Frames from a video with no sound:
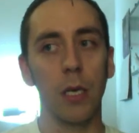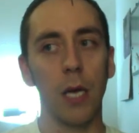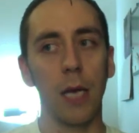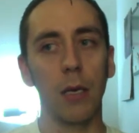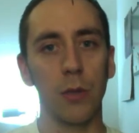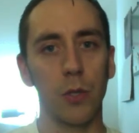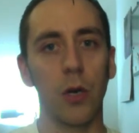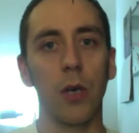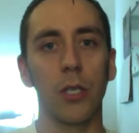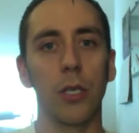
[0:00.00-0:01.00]
and
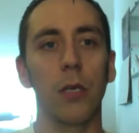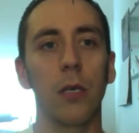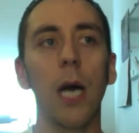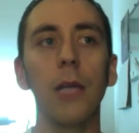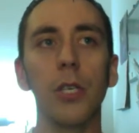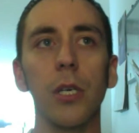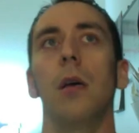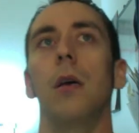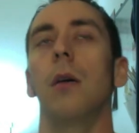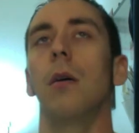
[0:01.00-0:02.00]
construction, not just,